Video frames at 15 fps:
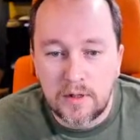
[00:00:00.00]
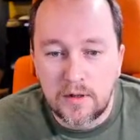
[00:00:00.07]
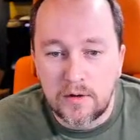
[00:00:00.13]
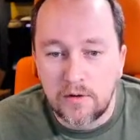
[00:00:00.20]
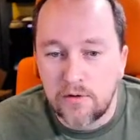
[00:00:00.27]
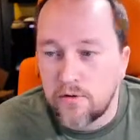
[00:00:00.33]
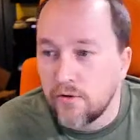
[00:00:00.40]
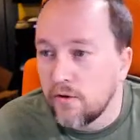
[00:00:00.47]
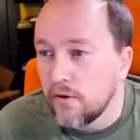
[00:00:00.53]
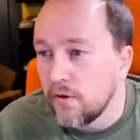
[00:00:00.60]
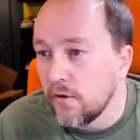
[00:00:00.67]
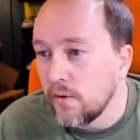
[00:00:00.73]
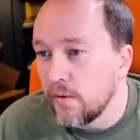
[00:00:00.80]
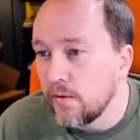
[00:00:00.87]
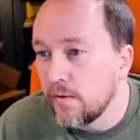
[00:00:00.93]

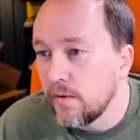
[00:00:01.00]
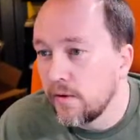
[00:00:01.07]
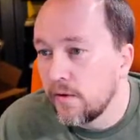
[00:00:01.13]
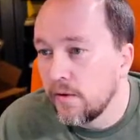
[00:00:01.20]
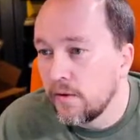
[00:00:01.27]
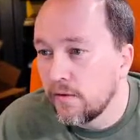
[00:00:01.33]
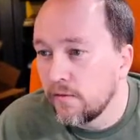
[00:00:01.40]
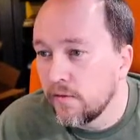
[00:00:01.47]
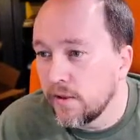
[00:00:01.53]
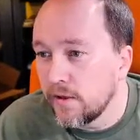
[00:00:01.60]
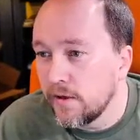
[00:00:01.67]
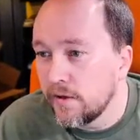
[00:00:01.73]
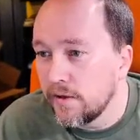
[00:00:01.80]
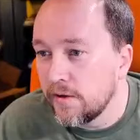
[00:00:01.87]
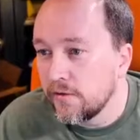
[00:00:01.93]
So if I
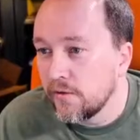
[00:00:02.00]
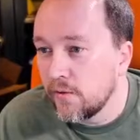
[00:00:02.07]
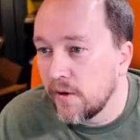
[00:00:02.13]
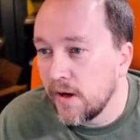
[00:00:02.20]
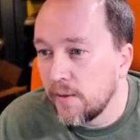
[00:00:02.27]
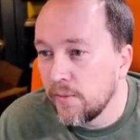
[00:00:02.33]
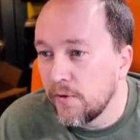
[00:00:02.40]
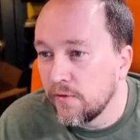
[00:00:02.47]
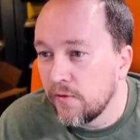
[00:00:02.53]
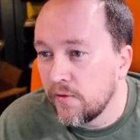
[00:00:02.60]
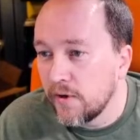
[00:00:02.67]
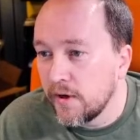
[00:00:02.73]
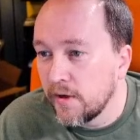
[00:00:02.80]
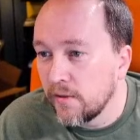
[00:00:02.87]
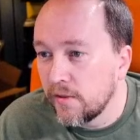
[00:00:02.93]
literally just grab this
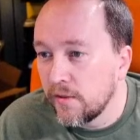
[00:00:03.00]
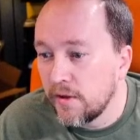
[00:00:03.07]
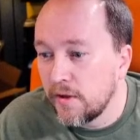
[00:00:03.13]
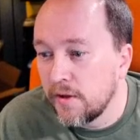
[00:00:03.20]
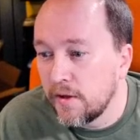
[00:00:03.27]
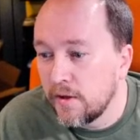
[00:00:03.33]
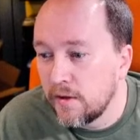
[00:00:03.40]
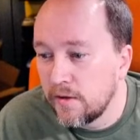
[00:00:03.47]
entire thing,